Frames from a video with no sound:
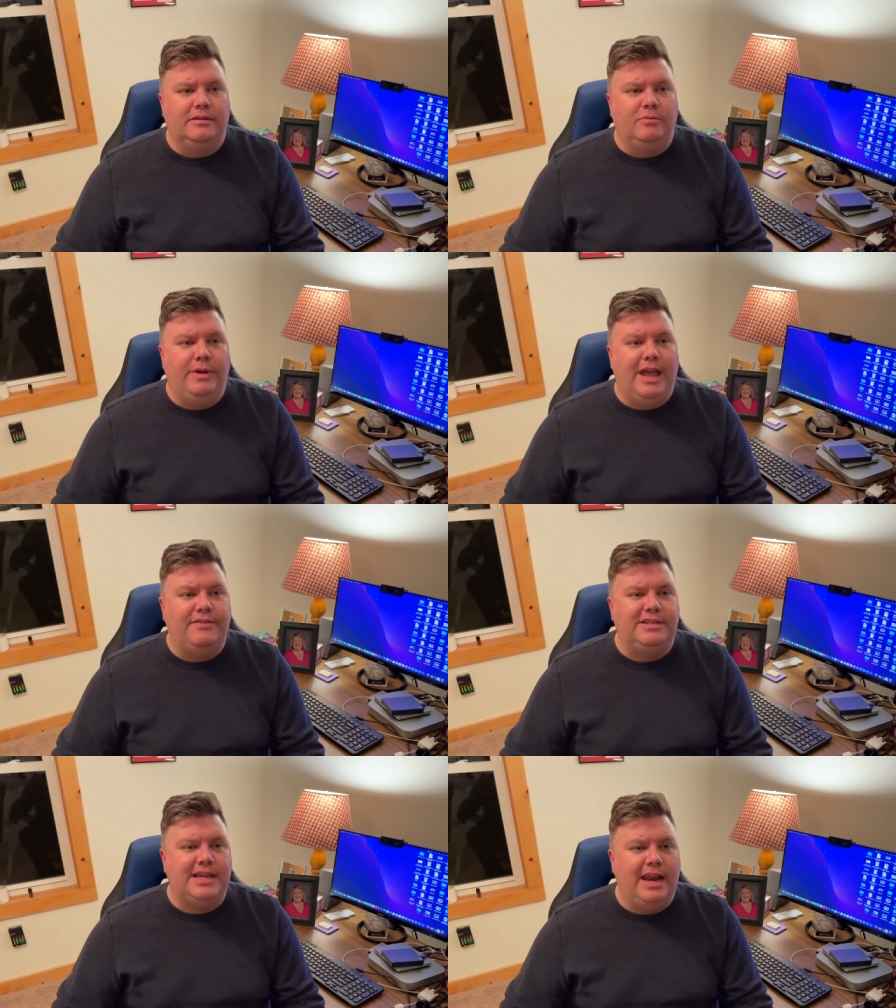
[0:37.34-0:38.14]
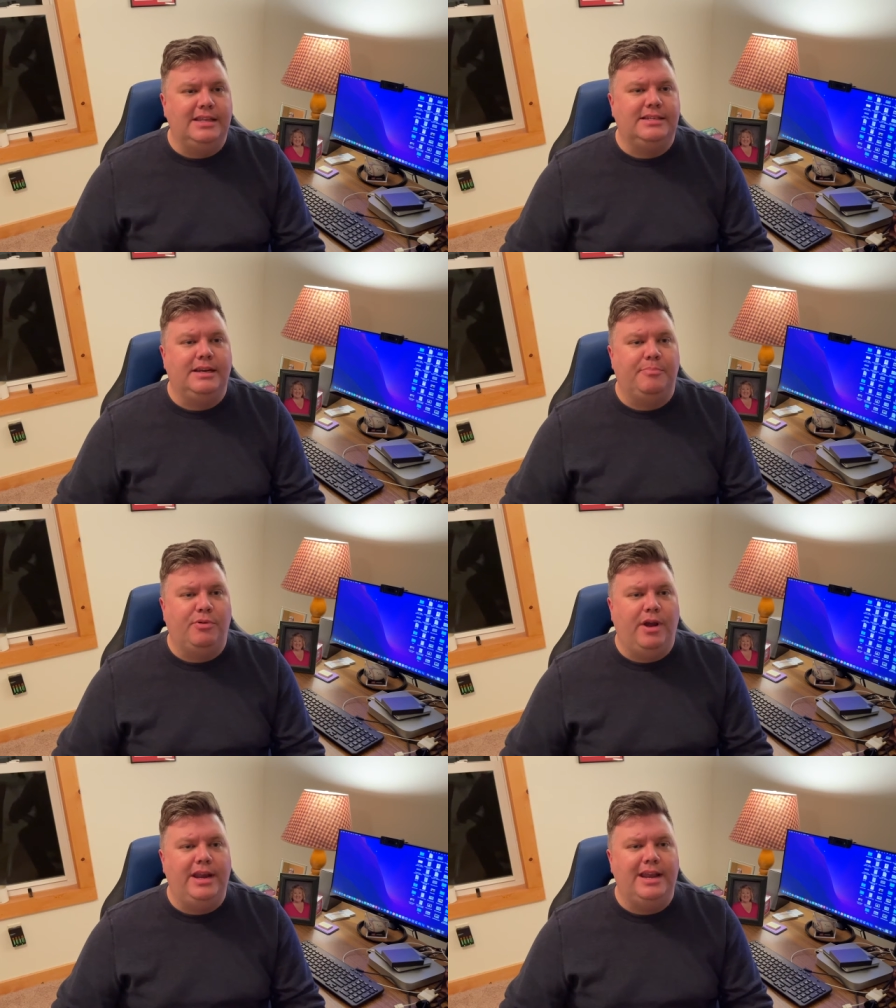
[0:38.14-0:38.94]
we have a tendency to
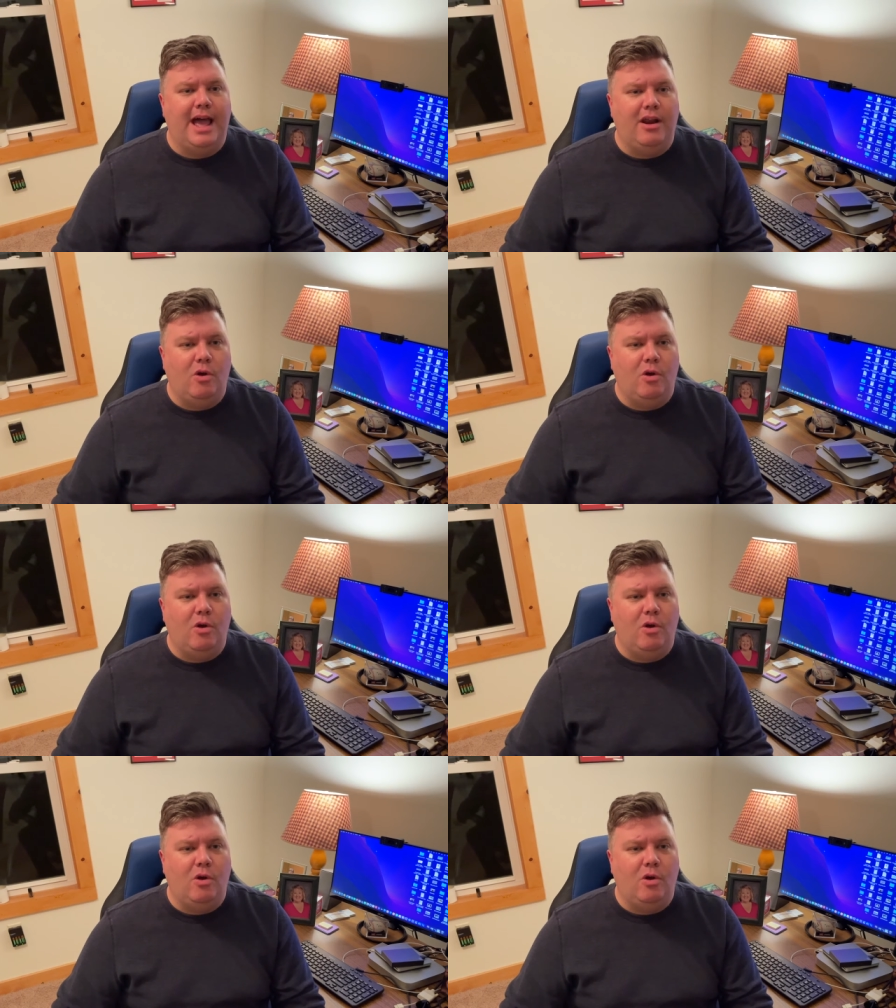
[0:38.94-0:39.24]
pray not